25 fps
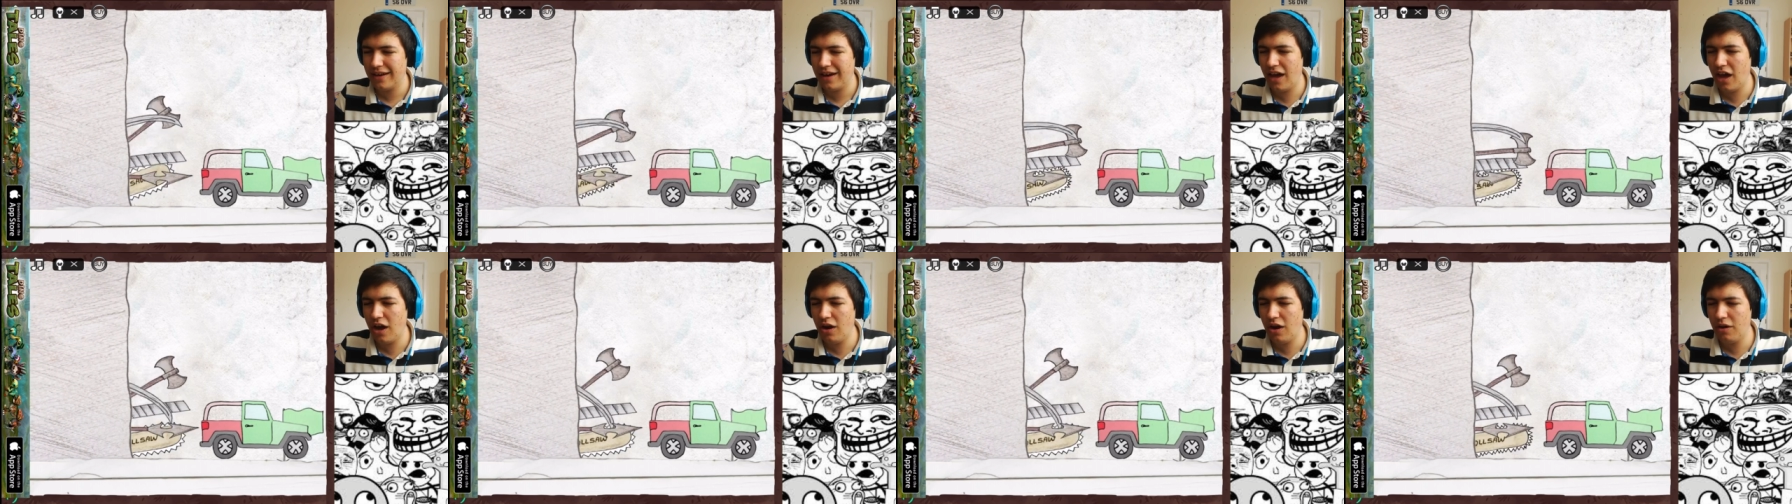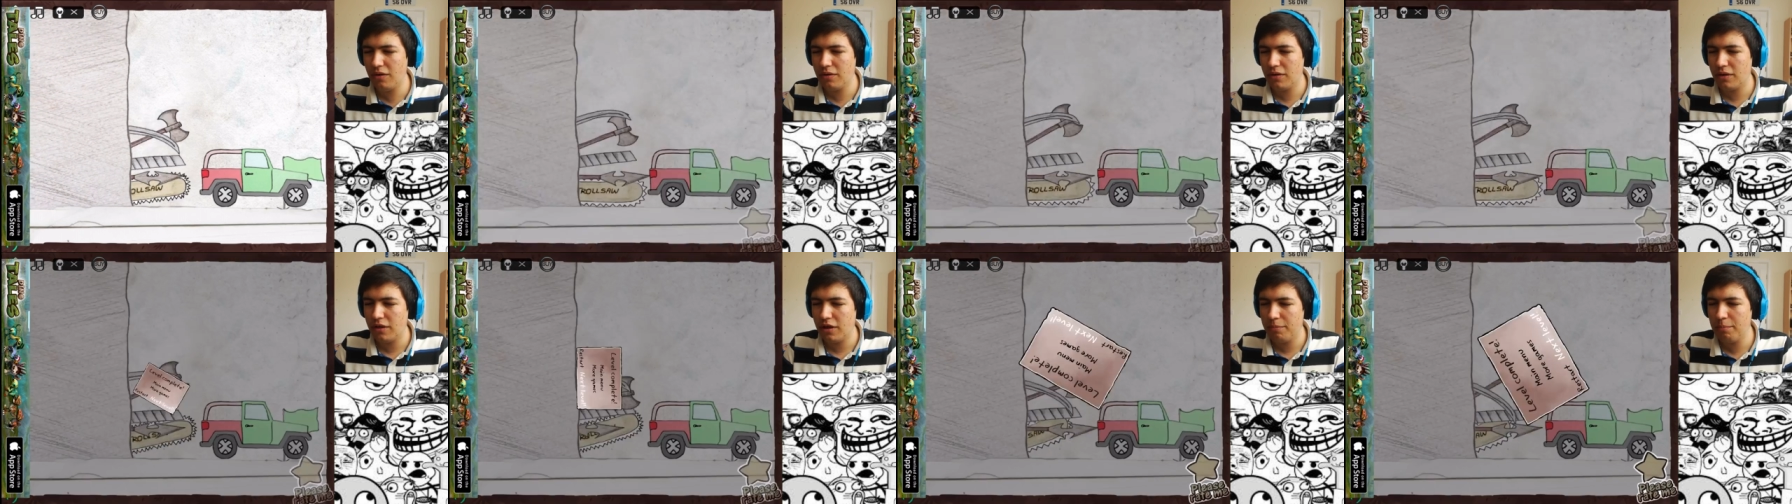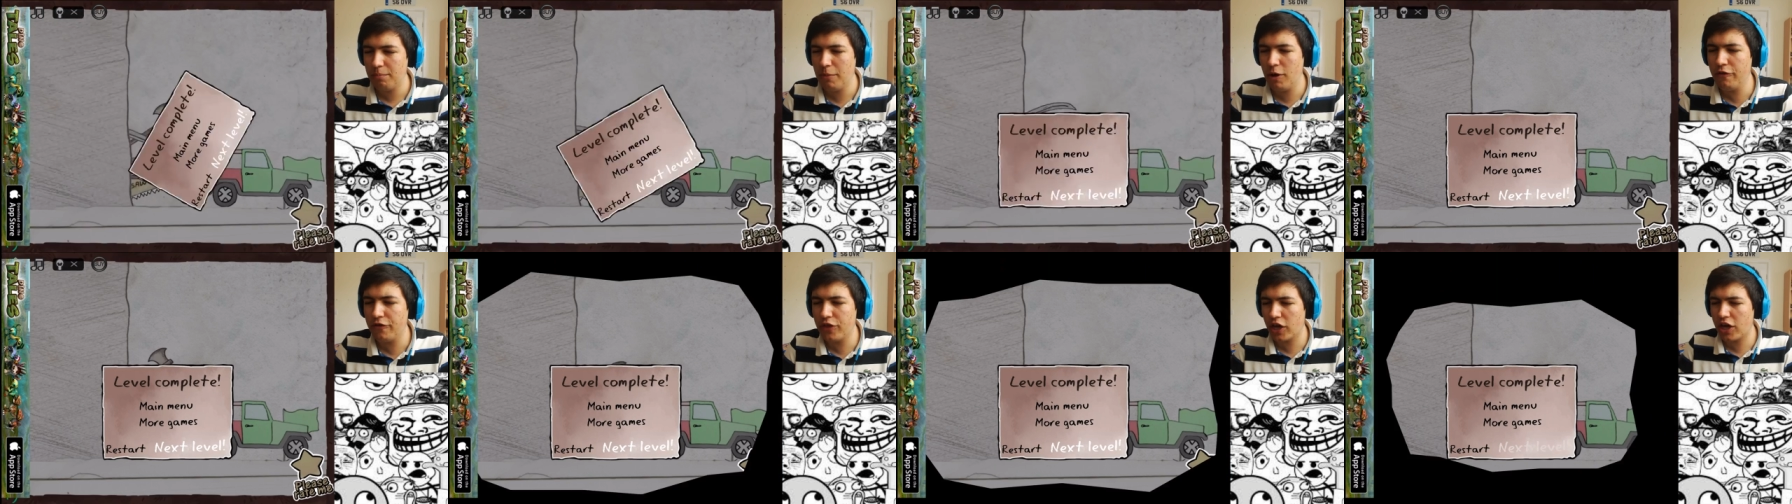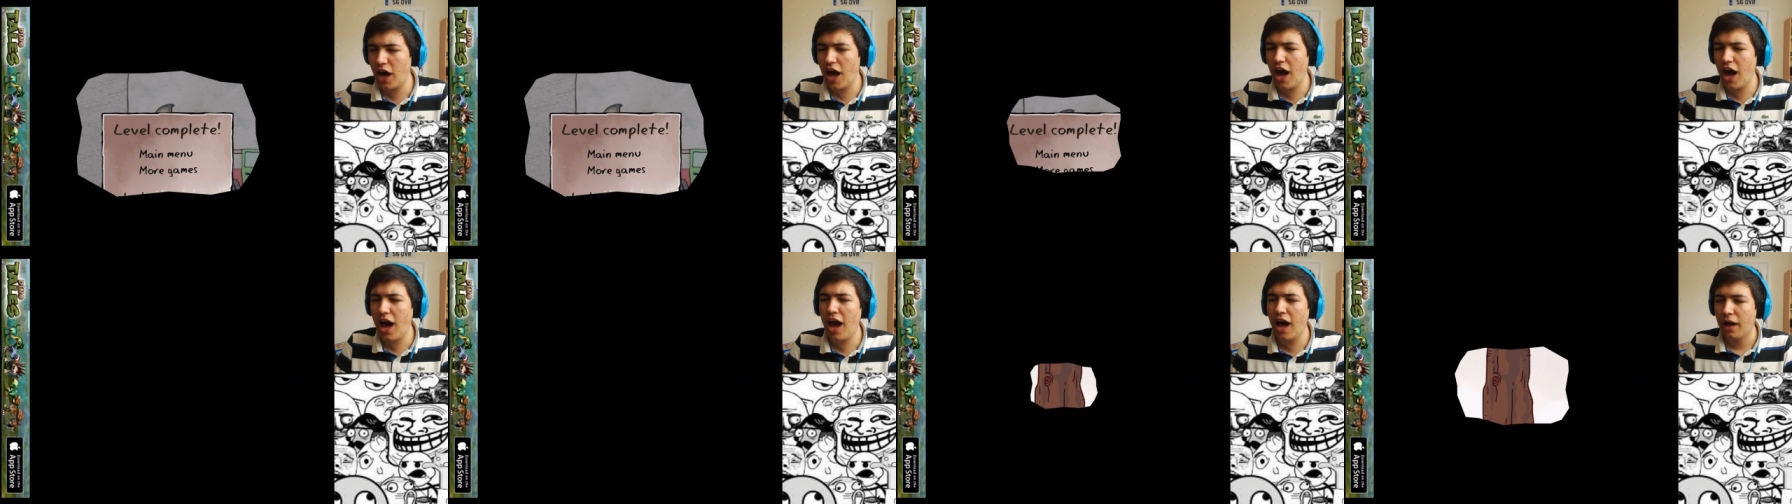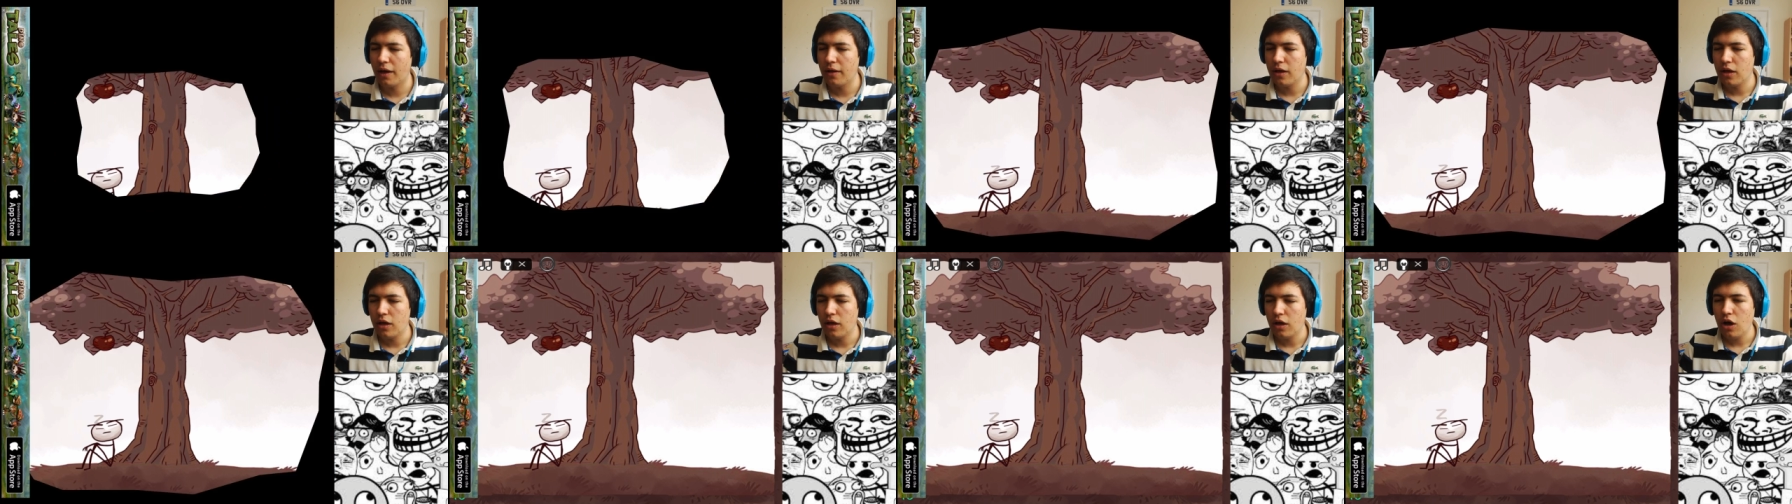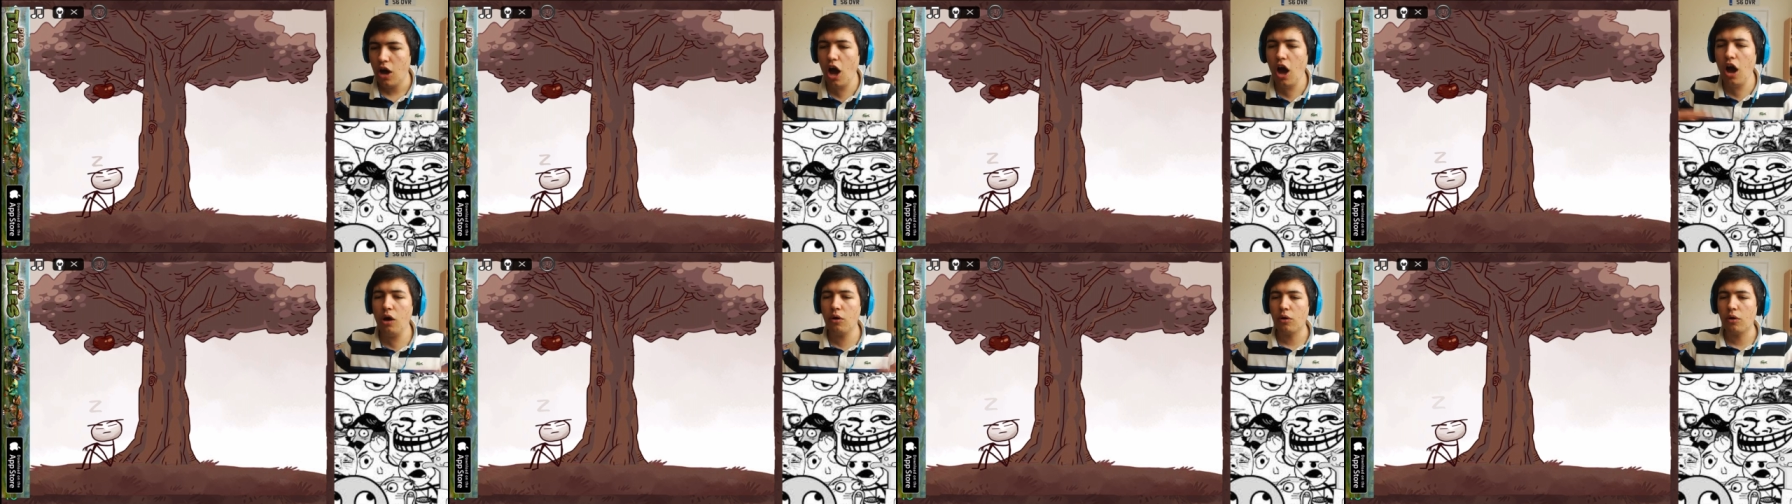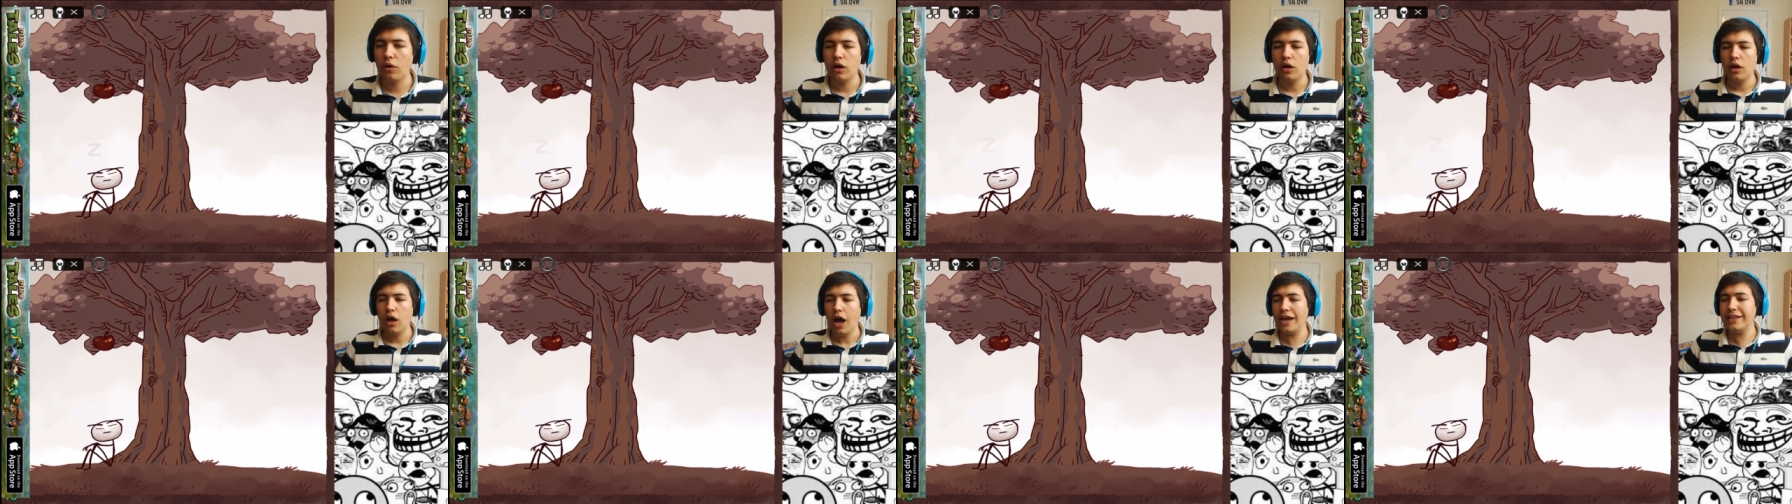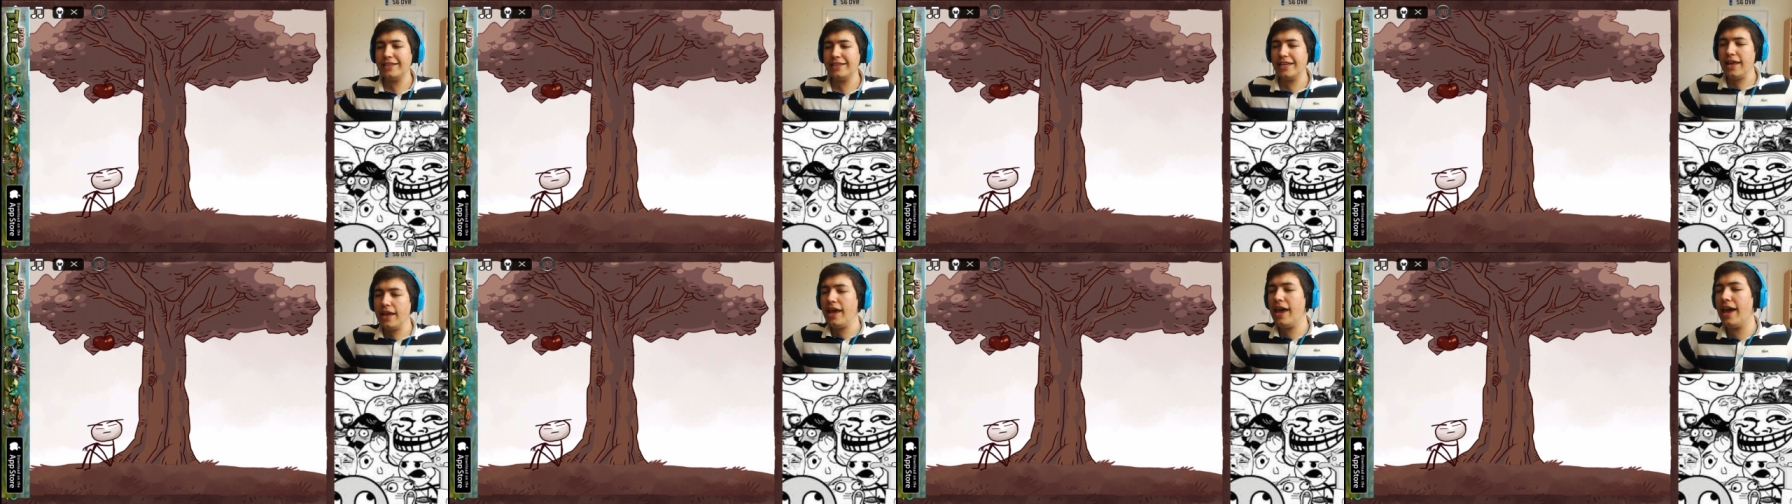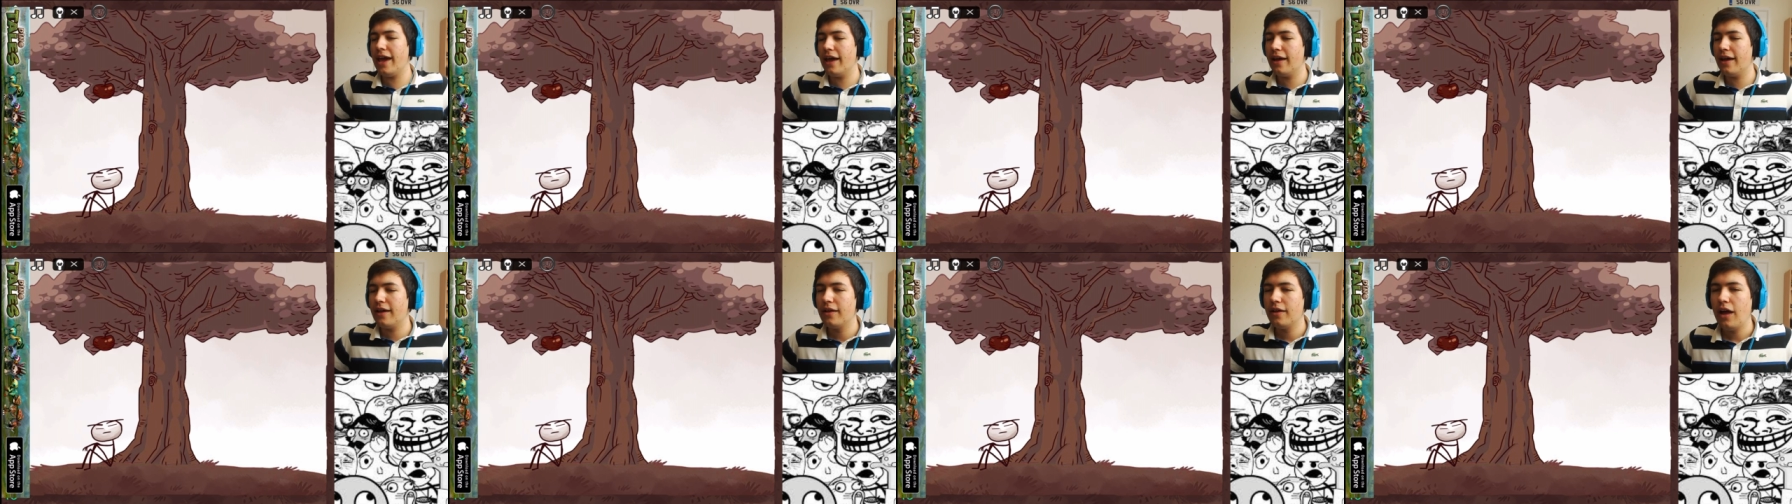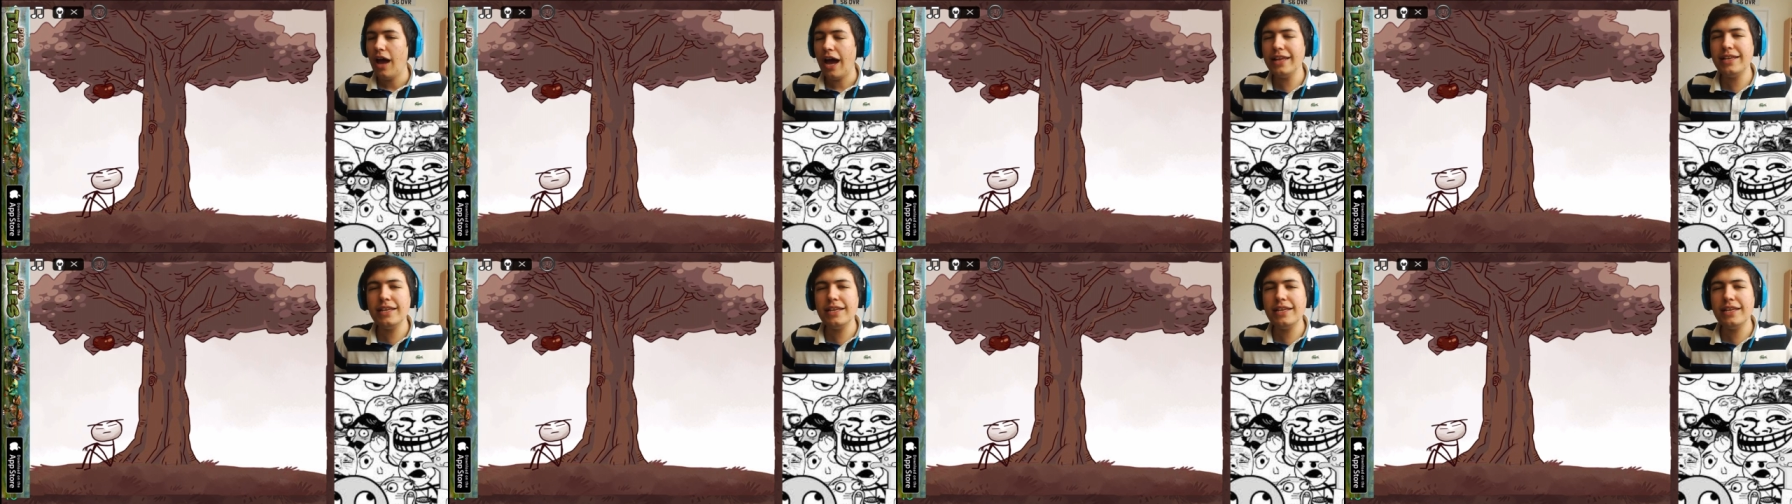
No! Move the car! Oh! I did it!